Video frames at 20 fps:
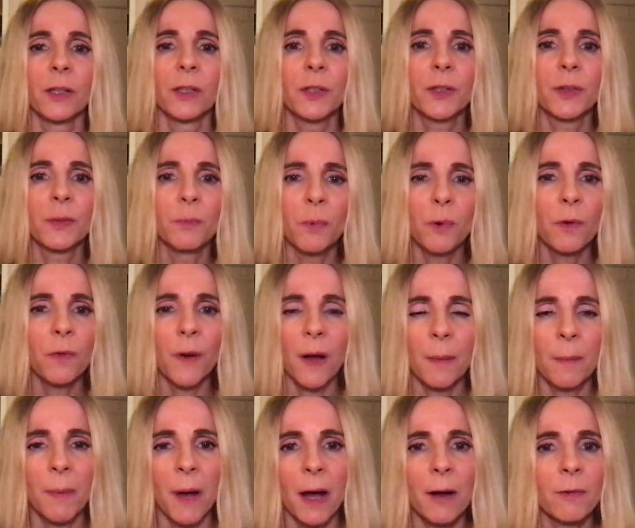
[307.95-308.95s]
to move a
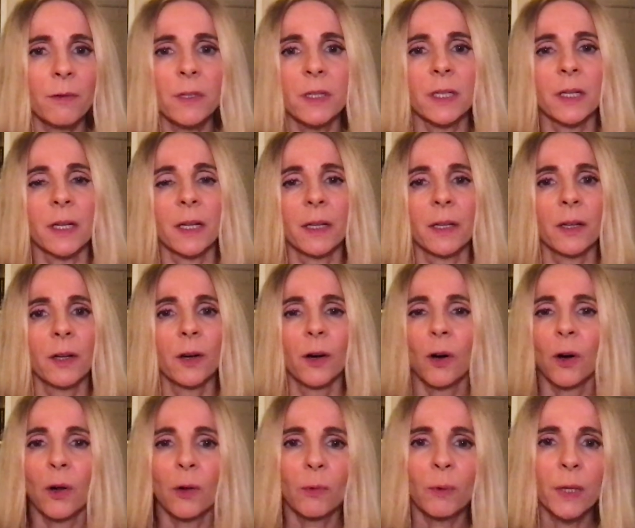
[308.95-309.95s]
mountain,
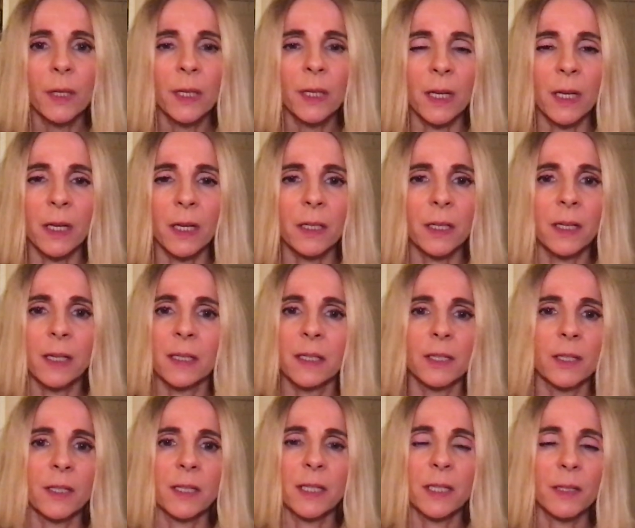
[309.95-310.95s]
all we need is
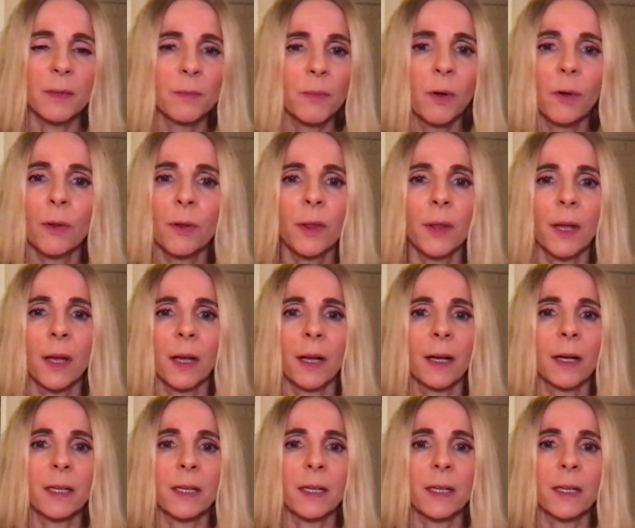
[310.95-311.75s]
just small thing,